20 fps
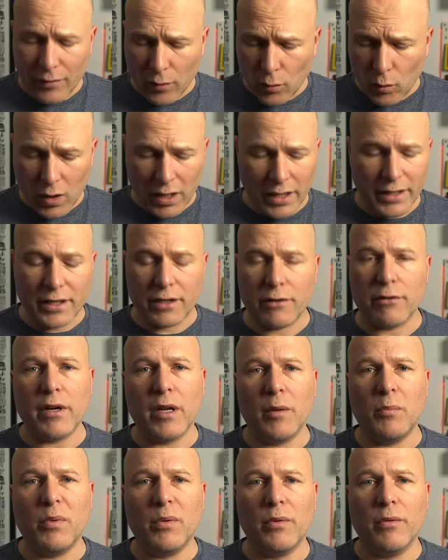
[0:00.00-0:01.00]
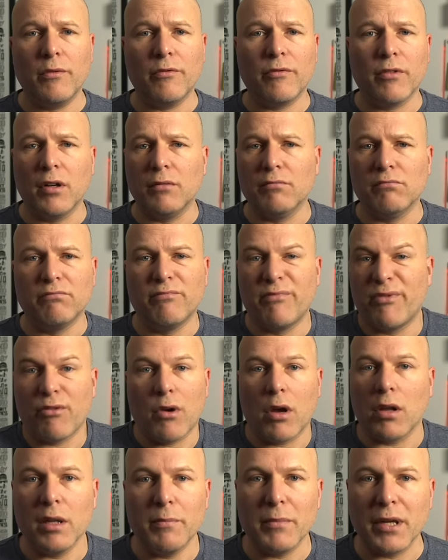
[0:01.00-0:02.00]
wider grip from
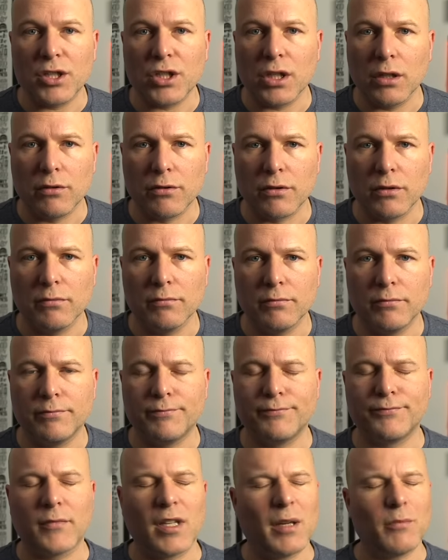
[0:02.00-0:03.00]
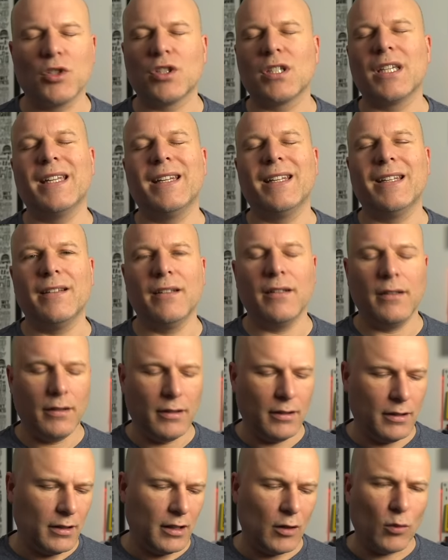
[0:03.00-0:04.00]
throttling my children. I'm just kidding.
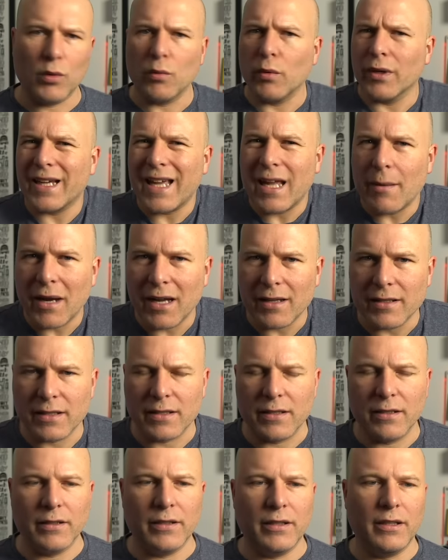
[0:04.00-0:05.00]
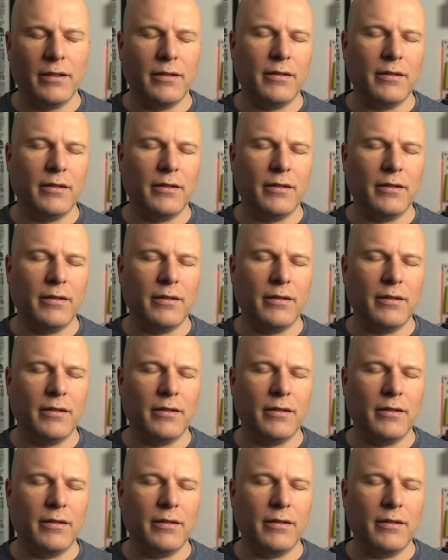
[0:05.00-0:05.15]
I wouldn't want to get my hands dirty.